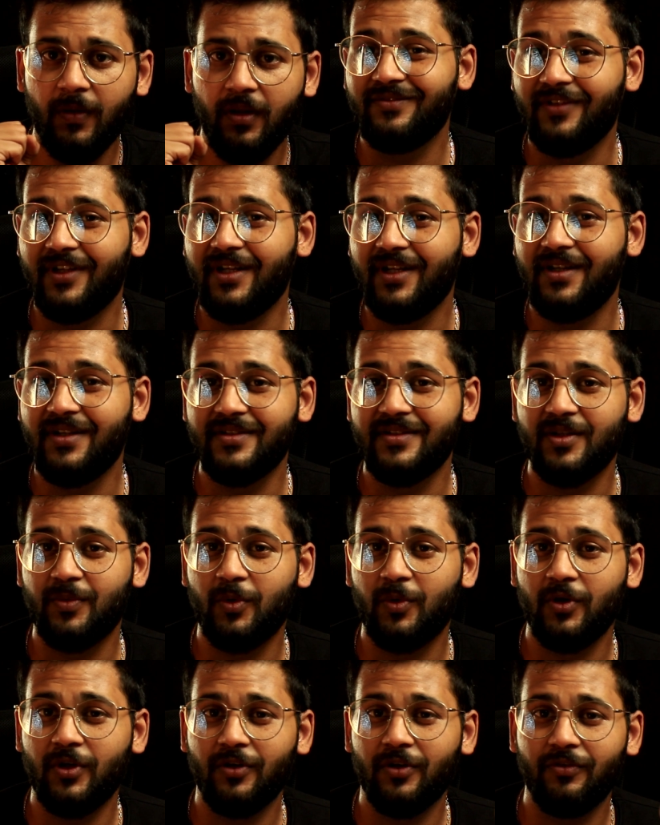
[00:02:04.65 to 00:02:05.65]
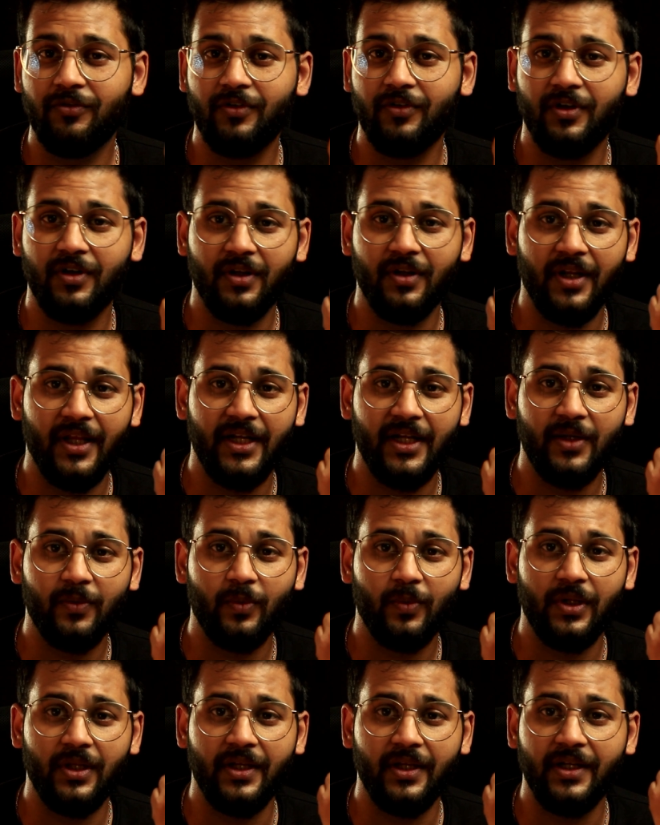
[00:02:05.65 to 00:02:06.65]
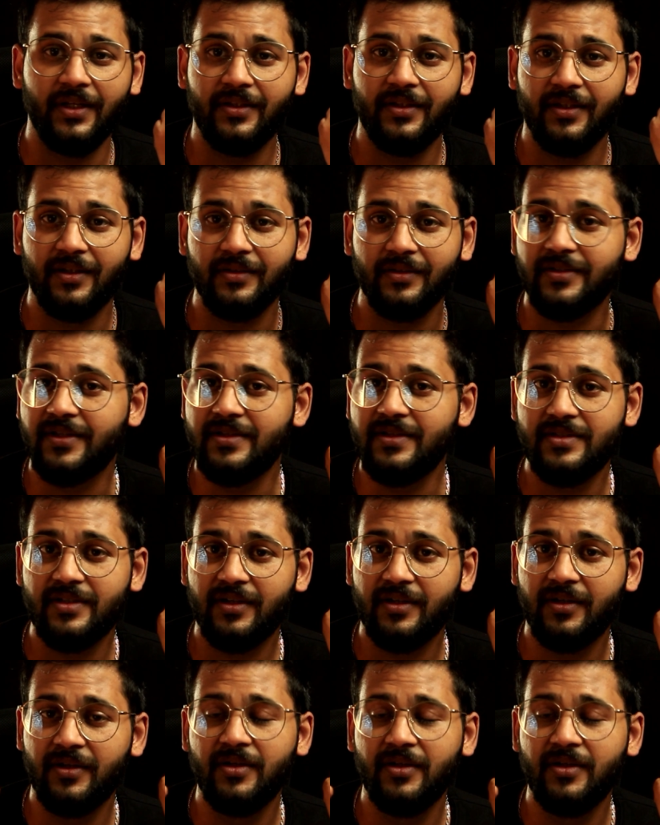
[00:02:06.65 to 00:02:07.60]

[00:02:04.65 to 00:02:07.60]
very less amount of light will hit the sensor,